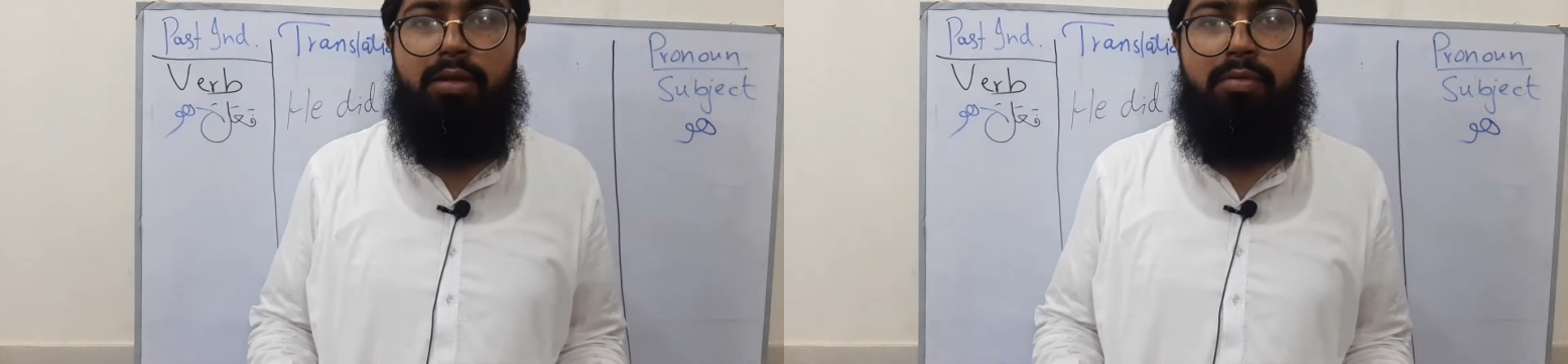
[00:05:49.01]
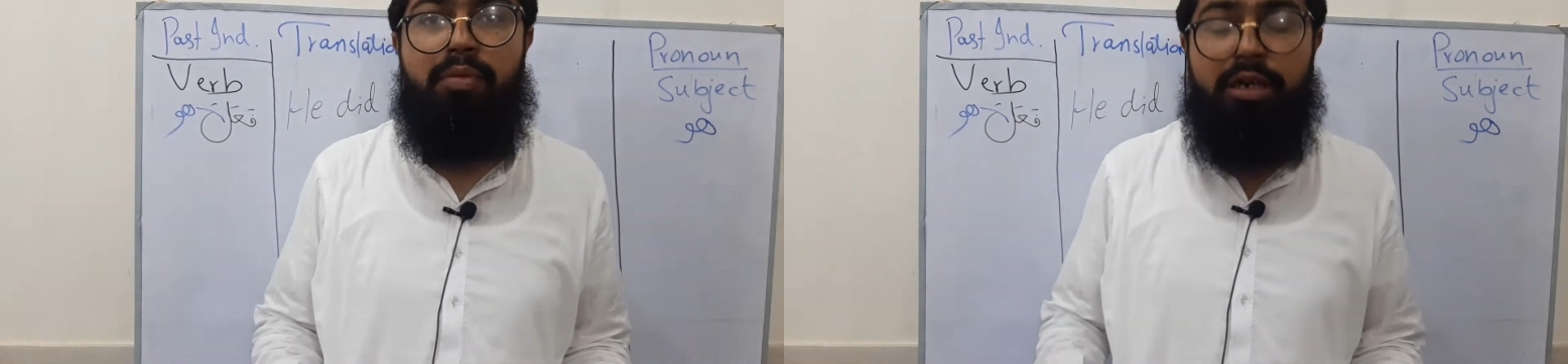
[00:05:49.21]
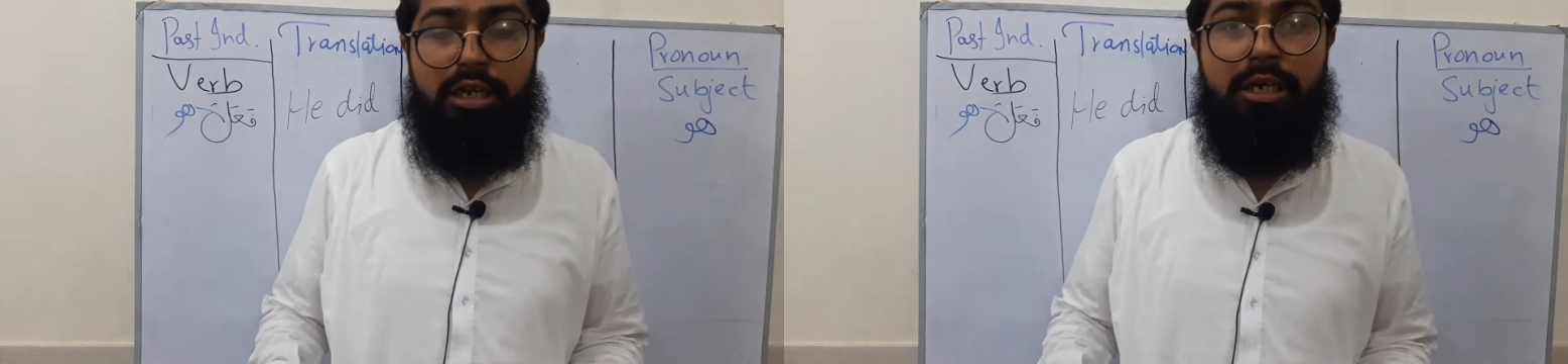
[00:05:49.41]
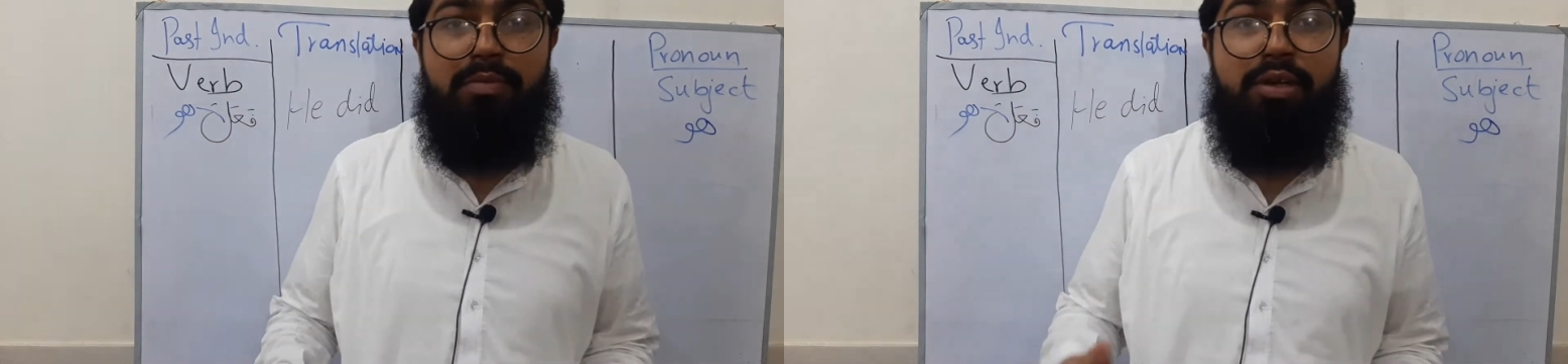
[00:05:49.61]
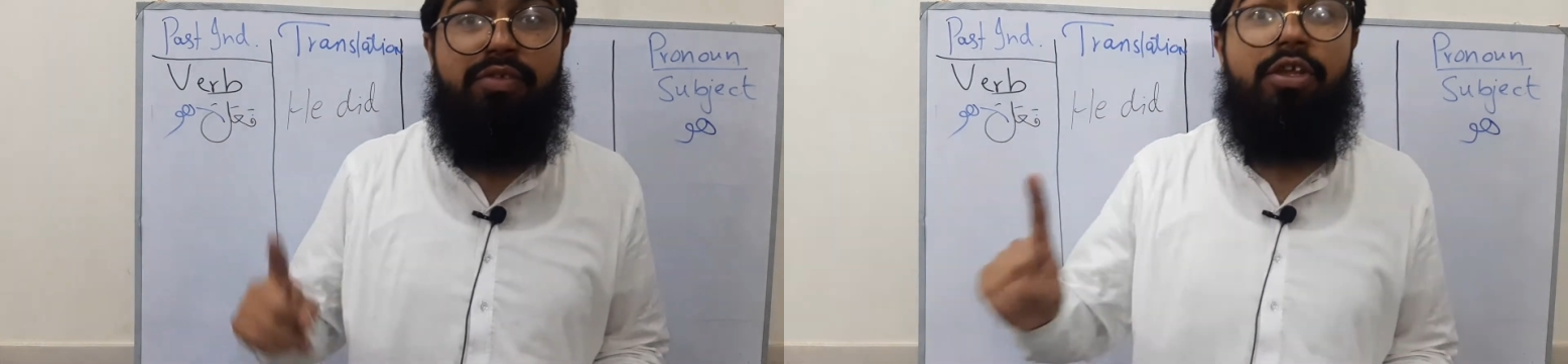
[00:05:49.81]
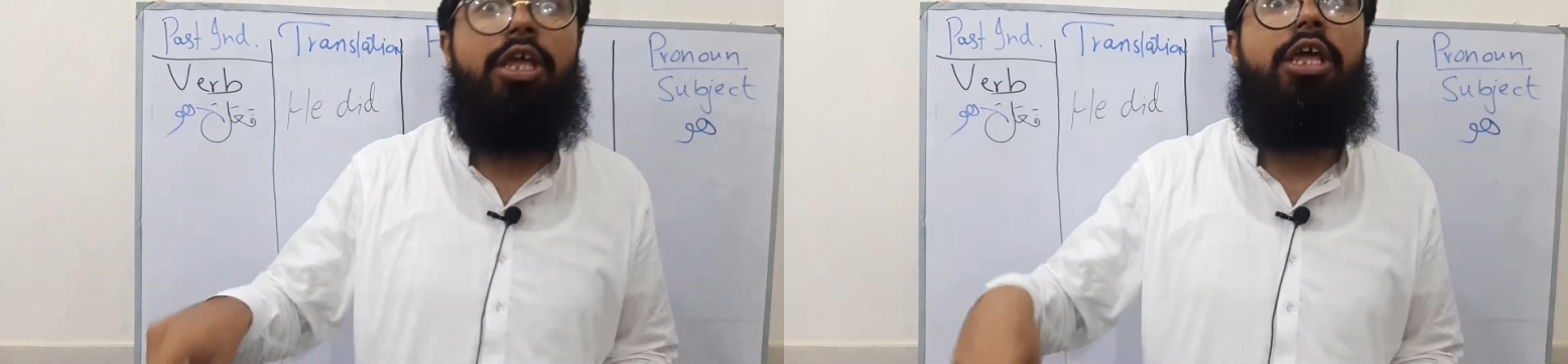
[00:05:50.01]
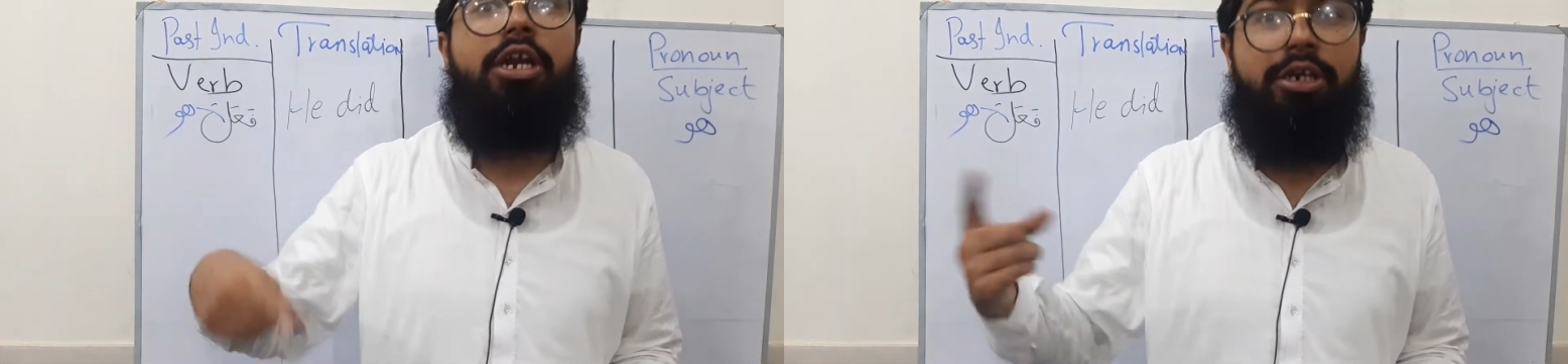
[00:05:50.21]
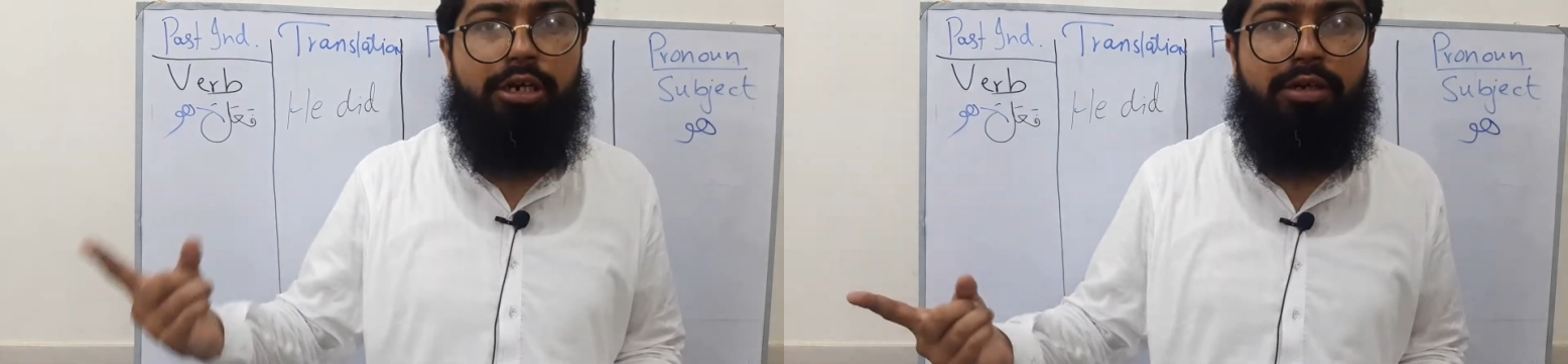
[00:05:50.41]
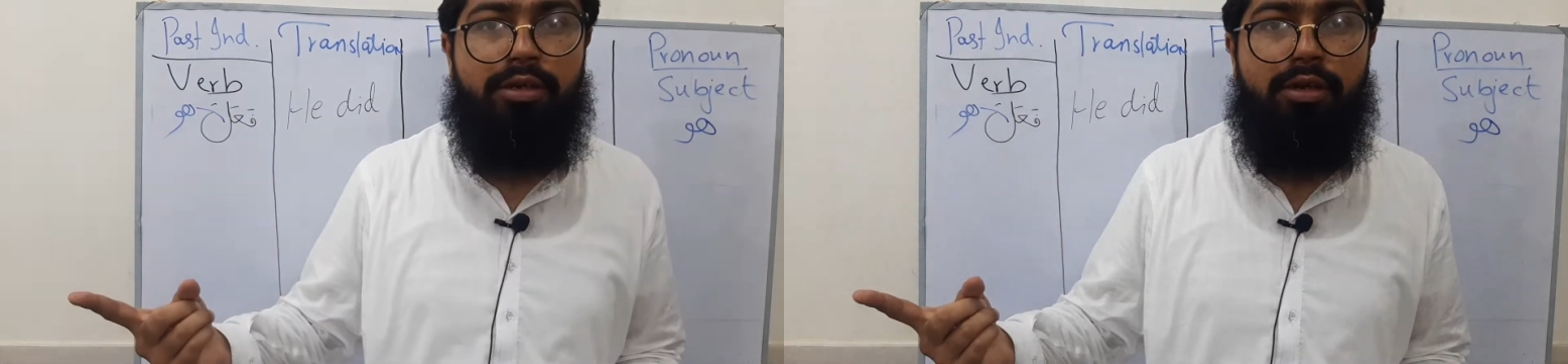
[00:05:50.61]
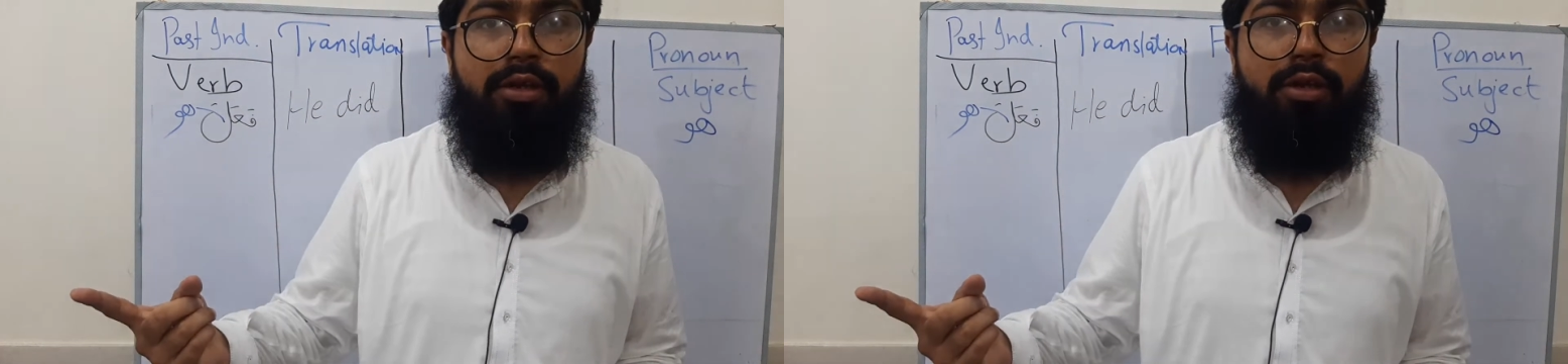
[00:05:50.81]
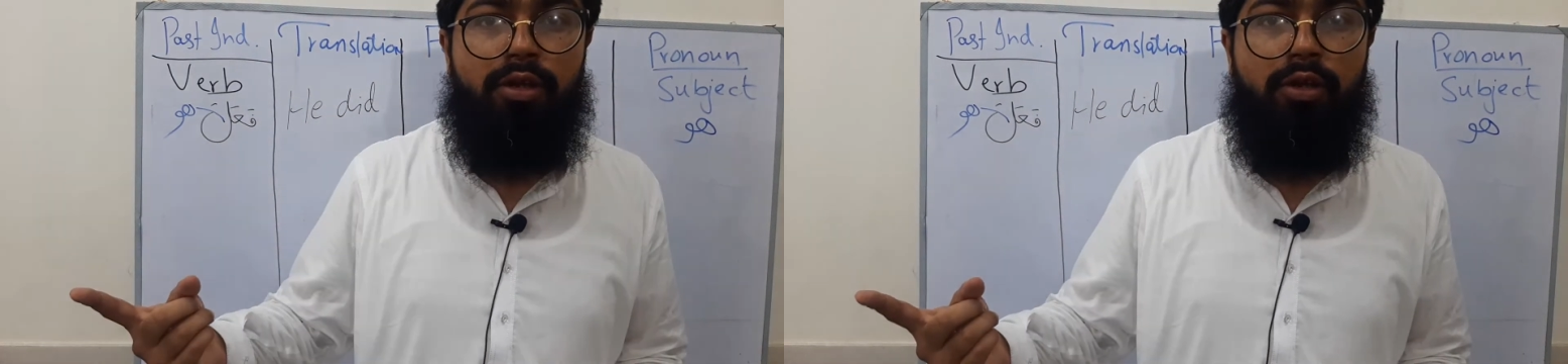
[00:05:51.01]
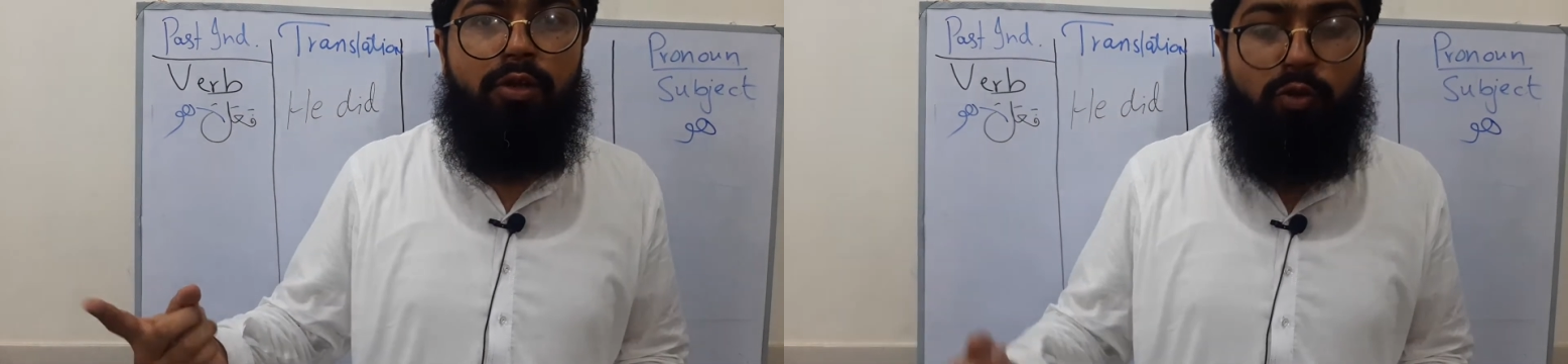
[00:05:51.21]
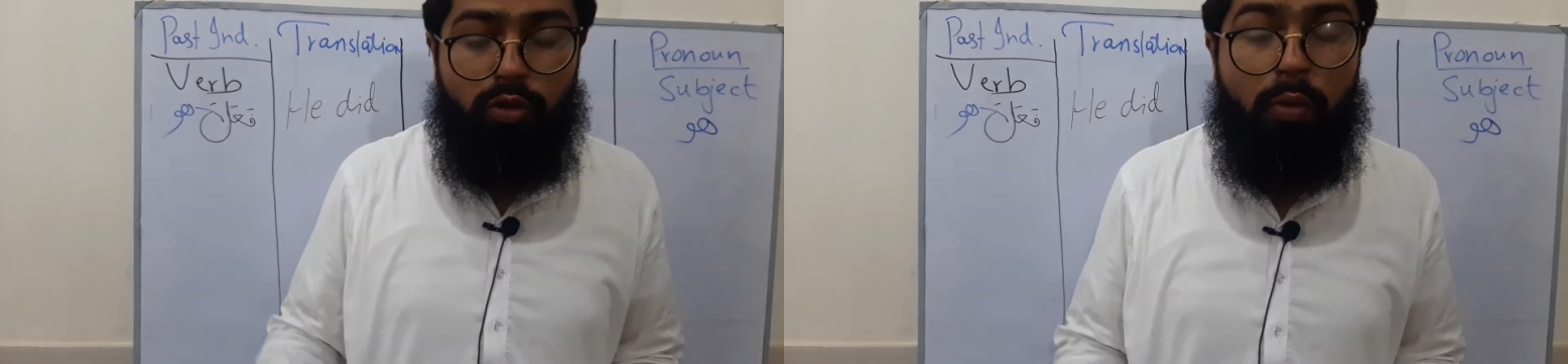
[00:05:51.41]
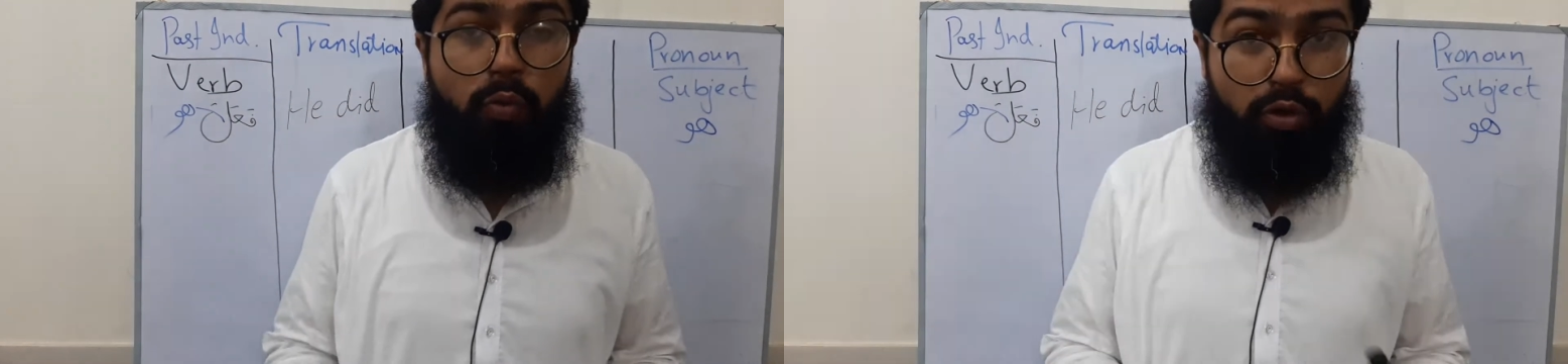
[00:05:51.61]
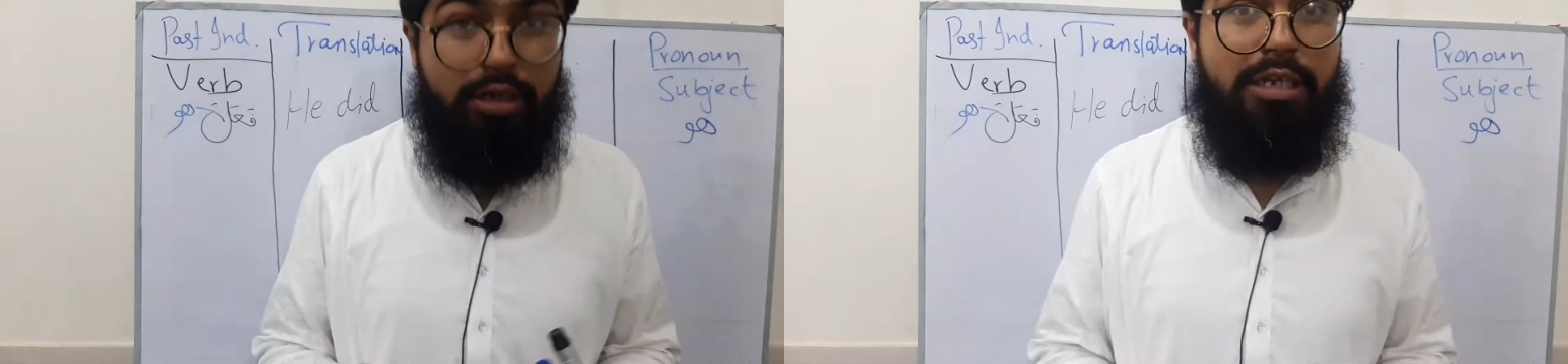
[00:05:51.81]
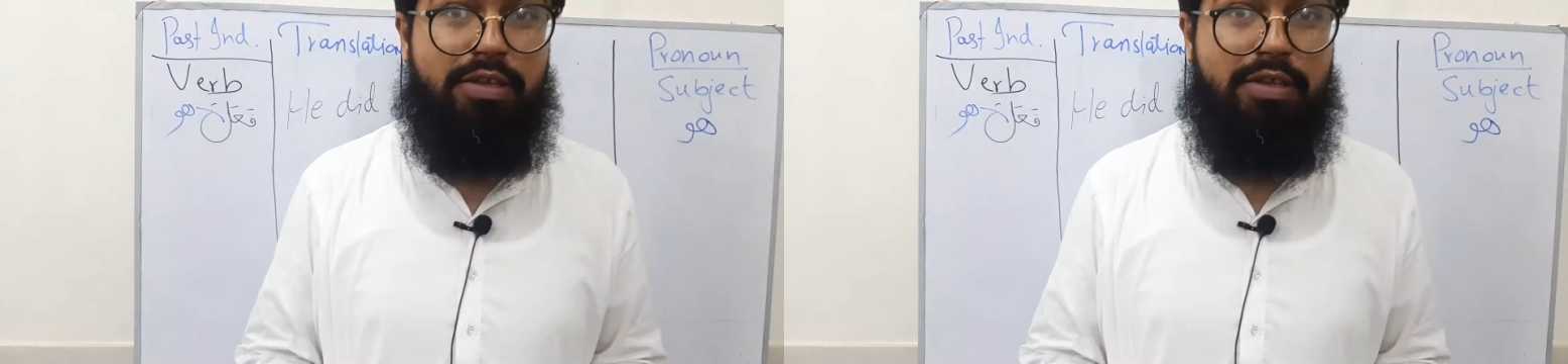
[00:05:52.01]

but it means he did. So the word is